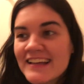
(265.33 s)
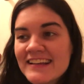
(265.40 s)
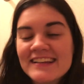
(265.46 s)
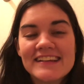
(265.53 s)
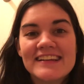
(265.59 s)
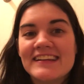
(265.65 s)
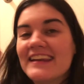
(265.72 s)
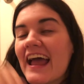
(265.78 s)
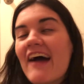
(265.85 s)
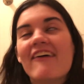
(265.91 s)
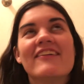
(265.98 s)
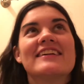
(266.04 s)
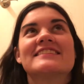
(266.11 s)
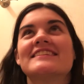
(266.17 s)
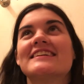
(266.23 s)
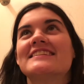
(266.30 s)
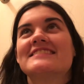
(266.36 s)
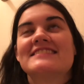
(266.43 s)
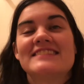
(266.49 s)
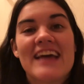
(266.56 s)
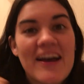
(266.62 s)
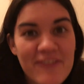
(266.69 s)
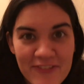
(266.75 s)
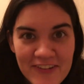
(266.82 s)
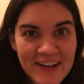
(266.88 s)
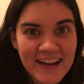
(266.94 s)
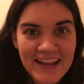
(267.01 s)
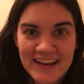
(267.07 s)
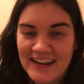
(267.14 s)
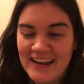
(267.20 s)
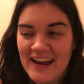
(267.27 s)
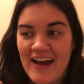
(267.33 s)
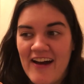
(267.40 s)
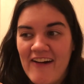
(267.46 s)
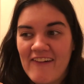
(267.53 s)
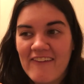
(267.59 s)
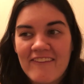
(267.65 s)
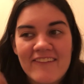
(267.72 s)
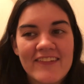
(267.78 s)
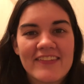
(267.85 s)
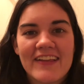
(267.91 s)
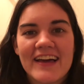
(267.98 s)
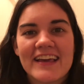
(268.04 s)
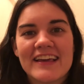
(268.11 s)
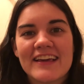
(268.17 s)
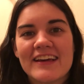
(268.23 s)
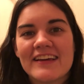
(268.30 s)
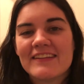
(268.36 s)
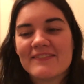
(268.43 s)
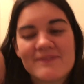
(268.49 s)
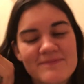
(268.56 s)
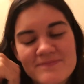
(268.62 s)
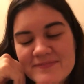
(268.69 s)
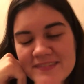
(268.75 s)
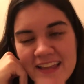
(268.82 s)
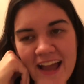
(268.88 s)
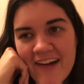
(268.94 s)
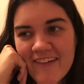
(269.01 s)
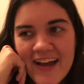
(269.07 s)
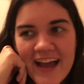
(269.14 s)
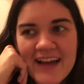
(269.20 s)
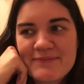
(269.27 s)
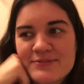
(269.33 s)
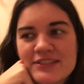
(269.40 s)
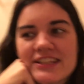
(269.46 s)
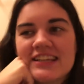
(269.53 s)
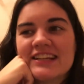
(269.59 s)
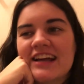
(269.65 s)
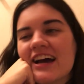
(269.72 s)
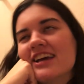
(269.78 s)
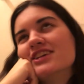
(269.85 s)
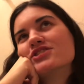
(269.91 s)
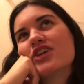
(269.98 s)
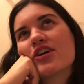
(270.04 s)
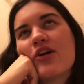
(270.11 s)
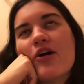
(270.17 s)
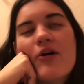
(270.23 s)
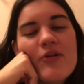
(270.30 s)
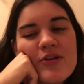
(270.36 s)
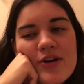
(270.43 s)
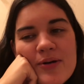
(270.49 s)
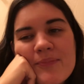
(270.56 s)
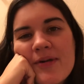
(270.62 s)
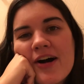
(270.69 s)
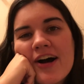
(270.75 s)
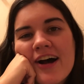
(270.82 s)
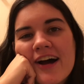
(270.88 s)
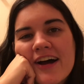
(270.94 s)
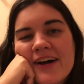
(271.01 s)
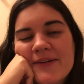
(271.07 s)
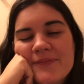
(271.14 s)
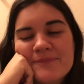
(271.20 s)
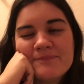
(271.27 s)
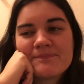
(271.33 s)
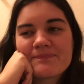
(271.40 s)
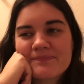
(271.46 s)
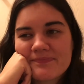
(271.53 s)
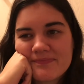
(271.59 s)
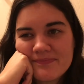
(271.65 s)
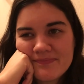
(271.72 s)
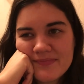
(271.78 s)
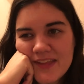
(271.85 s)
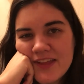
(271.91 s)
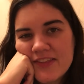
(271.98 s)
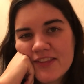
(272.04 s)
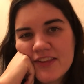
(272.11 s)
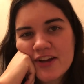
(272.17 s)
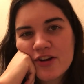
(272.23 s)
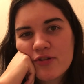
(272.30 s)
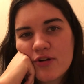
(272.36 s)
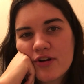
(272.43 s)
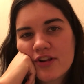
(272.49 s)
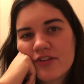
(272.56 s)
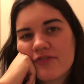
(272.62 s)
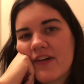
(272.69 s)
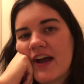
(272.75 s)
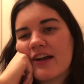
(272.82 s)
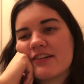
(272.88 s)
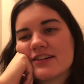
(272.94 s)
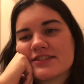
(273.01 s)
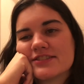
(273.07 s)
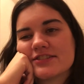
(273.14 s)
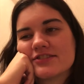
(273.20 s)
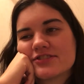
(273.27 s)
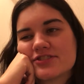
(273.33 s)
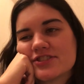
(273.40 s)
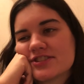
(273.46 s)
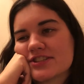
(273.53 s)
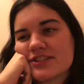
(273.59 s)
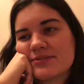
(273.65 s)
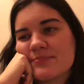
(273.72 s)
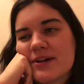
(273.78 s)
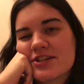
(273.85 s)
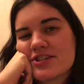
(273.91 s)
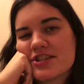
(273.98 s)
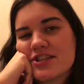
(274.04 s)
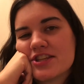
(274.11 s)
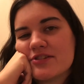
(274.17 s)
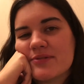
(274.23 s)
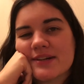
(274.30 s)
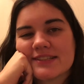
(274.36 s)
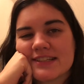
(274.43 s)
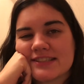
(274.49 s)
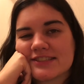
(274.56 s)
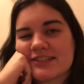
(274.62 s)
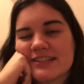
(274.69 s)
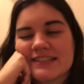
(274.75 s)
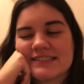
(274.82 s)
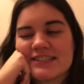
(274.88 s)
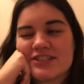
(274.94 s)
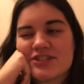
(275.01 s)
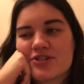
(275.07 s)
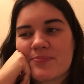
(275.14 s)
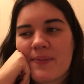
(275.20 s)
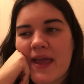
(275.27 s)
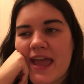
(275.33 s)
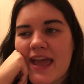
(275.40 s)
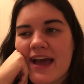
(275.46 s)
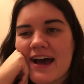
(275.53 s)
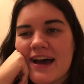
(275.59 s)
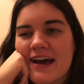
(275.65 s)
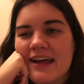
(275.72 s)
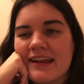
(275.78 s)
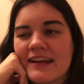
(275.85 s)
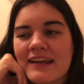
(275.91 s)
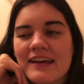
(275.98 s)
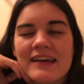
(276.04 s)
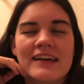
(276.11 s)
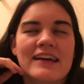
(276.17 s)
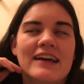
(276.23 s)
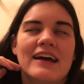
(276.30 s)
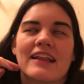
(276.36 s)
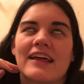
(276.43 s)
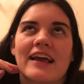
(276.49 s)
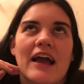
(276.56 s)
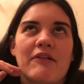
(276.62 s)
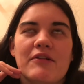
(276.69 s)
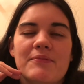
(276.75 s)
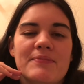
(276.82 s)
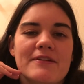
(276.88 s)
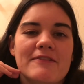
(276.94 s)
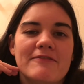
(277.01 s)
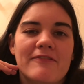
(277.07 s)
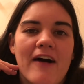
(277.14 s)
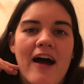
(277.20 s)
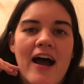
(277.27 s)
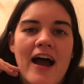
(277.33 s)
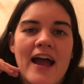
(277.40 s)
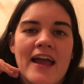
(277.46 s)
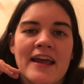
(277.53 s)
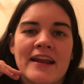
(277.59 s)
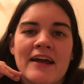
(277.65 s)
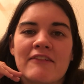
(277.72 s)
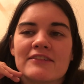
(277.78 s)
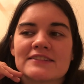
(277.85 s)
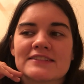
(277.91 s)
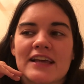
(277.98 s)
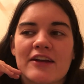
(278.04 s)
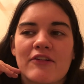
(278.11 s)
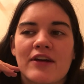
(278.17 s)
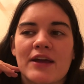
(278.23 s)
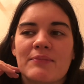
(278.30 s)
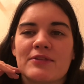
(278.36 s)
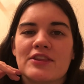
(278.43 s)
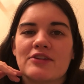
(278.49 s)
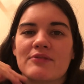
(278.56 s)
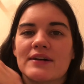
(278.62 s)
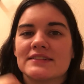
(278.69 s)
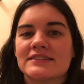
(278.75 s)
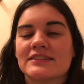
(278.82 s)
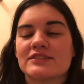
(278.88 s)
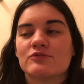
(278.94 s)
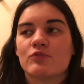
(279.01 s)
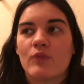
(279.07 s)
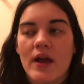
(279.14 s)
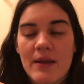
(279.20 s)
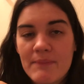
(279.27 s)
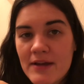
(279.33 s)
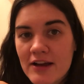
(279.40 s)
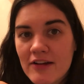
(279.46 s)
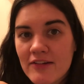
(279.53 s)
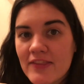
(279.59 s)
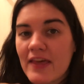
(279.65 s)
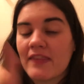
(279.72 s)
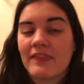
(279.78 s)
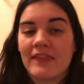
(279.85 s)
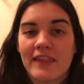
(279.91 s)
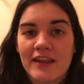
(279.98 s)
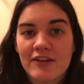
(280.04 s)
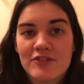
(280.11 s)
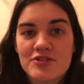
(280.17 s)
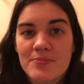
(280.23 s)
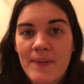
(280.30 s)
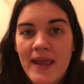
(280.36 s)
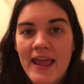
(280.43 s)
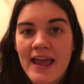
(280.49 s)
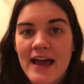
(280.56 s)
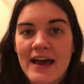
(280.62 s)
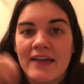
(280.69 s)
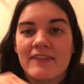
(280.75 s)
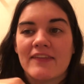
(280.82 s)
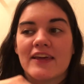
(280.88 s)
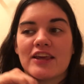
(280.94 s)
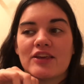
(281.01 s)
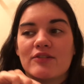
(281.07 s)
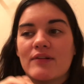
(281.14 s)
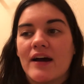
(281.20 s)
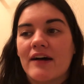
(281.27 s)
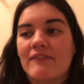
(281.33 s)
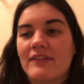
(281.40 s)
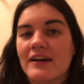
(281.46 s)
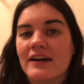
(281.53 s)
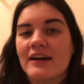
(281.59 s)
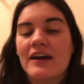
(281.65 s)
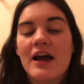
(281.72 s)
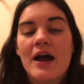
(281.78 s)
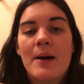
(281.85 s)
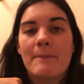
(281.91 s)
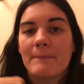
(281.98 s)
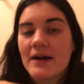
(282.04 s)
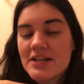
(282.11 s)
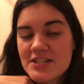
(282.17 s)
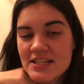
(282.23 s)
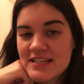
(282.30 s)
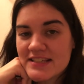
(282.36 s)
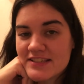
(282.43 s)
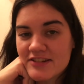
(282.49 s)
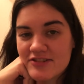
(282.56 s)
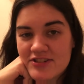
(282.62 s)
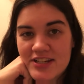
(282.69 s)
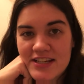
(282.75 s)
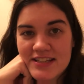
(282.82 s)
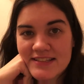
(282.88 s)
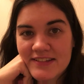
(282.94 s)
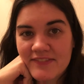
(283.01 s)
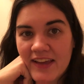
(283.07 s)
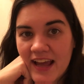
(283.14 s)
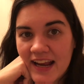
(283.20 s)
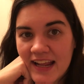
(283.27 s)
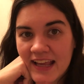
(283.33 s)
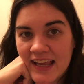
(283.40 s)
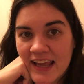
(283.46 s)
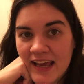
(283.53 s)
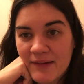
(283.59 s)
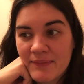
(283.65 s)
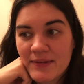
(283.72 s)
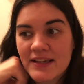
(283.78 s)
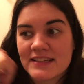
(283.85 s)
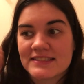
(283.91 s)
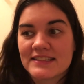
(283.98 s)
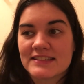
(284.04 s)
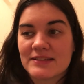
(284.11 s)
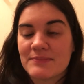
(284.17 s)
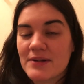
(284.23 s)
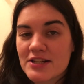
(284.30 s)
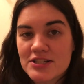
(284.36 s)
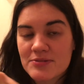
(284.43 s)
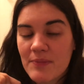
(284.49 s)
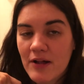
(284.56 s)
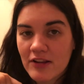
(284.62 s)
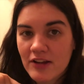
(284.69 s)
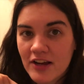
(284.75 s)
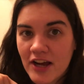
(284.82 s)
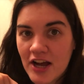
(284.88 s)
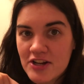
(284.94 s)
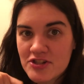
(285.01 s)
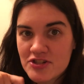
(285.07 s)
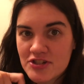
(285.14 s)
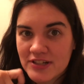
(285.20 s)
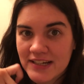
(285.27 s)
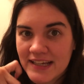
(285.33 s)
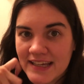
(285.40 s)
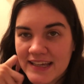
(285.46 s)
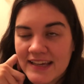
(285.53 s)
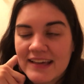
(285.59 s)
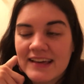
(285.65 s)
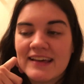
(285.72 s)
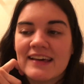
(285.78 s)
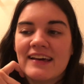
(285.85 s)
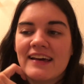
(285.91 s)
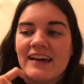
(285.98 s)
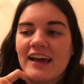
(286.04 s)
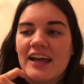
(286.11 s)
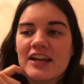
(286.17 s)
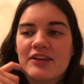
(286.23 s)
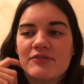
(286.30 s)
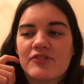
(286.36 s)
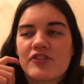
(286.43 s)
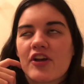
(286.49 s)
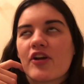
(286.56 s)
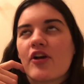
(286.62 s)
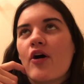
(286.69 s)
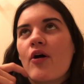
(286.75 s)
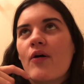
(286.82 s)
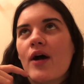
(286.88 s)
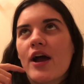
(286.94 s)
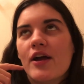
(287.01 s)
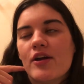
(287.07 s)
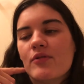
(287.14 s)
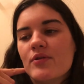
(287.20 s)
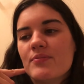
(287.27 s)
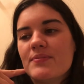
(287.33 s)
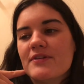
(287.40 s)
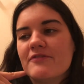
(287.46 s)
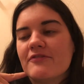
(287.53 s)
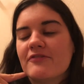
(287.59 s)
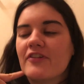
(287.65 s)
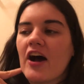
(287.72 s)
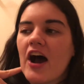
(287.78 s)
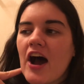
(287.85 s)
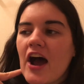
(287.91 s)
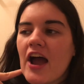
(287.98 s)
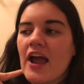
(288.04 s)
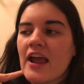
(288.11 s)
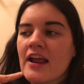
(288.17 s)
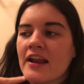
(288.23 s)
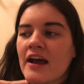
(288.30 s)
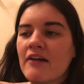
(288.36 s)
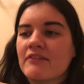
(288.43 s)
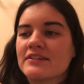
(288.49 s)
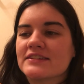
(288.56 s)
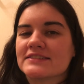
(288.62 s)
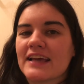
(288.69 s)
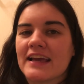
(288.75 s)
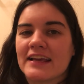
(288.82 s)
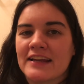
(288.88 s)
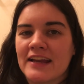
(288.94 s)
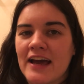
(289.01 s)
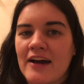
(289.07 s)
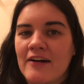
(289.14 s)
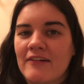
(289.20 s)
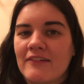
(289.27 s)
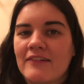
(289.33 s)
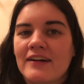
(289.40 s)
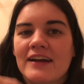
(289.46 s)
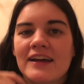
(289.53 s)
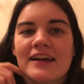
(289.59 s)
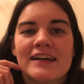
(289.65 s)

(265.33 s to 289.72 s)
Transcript: Now it's a definite no. Like, no, absolutely not. He's like, oh, come on. The coronavirus, there's just as much in the US as there is in Japan. Like, I would be fine. I was like, okay, but the US is way bigger than little Japan. Like, you have a much easier chance of getting it because it's a much smaller country. And he was like, oh, it would be fine. I was like, no.